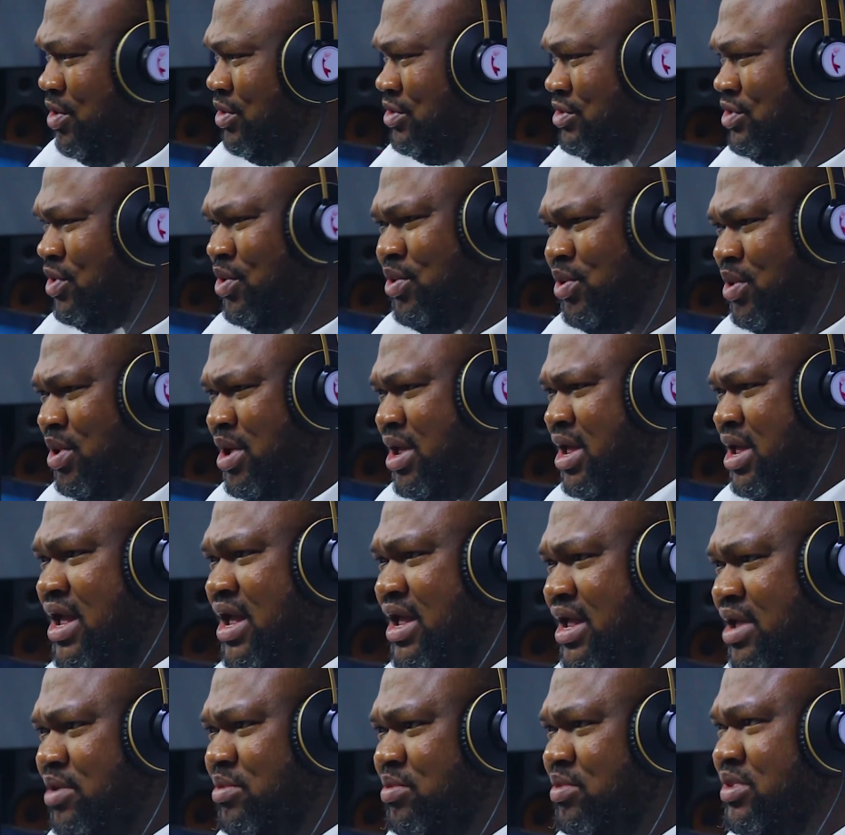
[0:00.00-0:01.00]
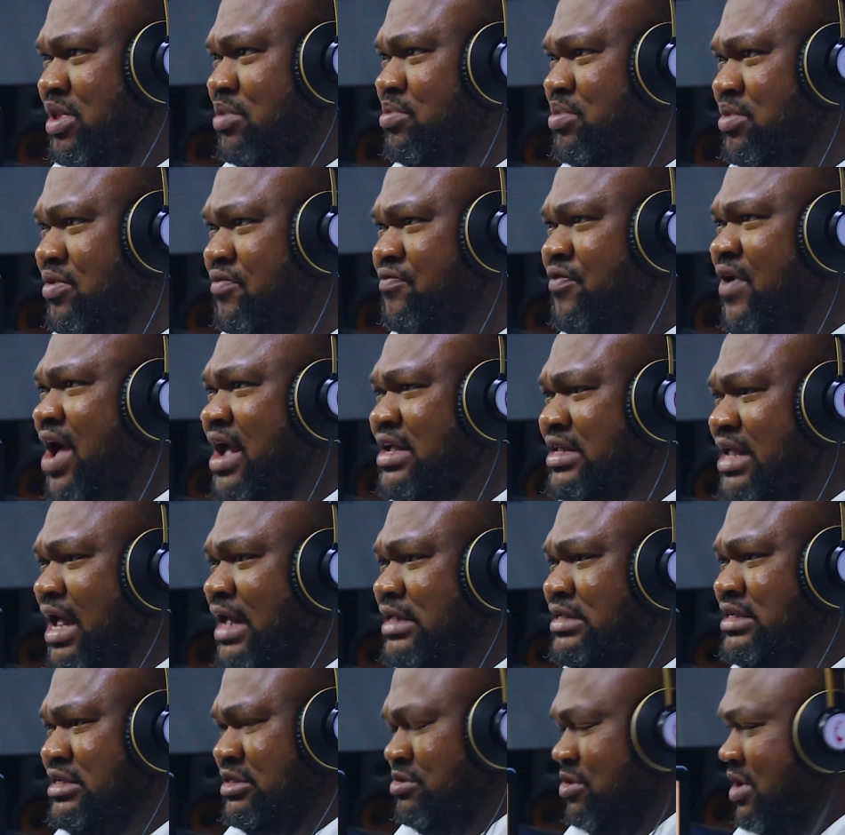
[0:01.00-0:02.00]
So the fact
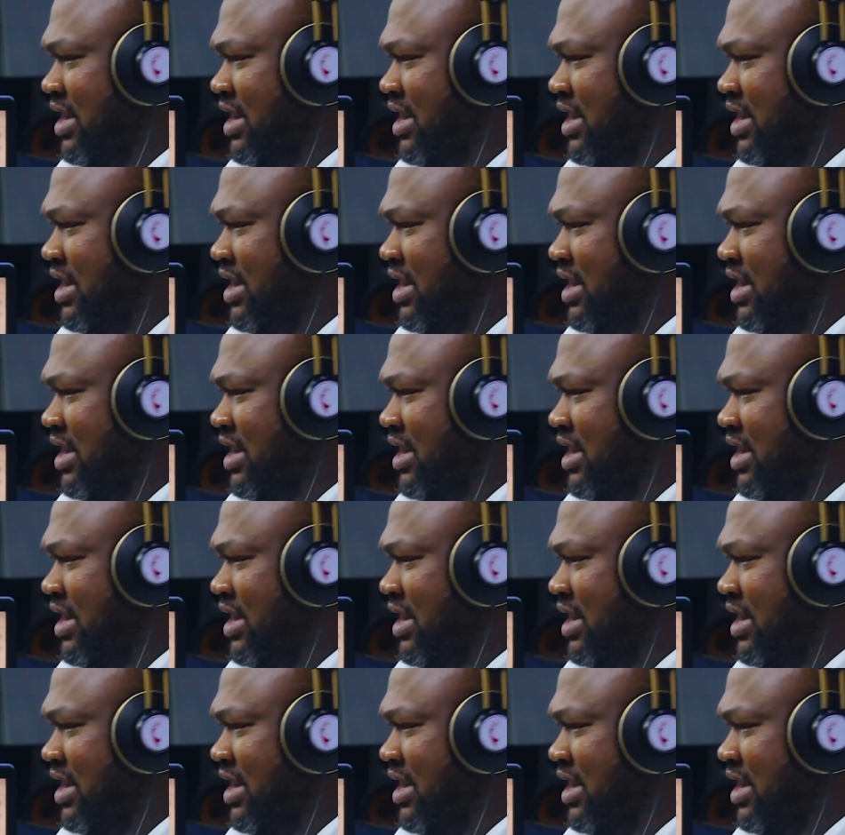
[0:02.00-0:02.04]
that he's